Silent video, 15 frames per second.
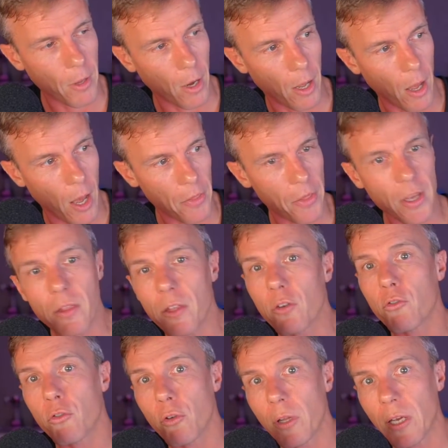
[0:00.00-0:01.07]
I think the
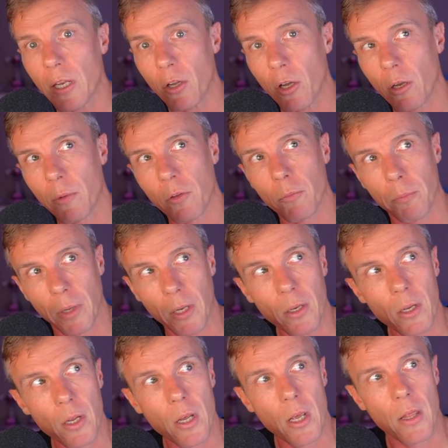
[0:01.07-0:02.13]
truly anonymous bit,
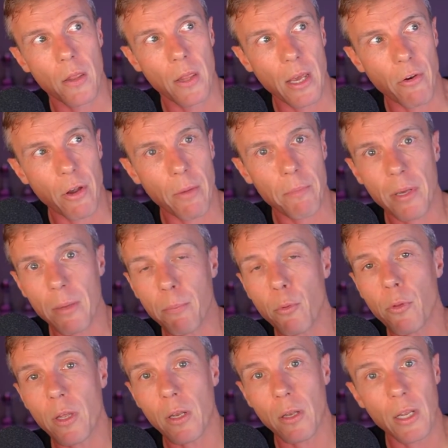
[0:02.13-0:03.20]
there are
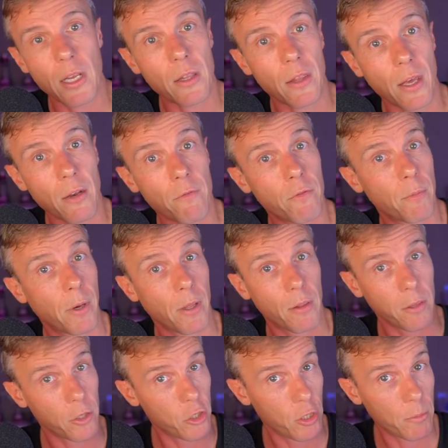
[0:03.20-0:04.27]
people that need that for
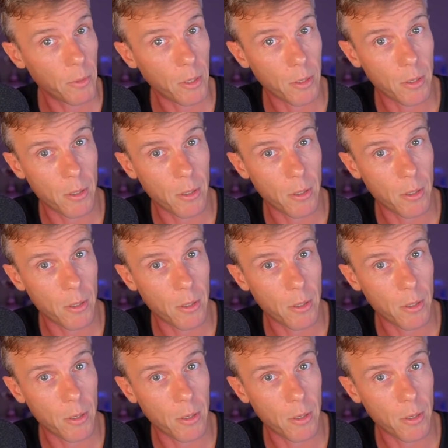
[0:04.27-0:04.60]
both legitimate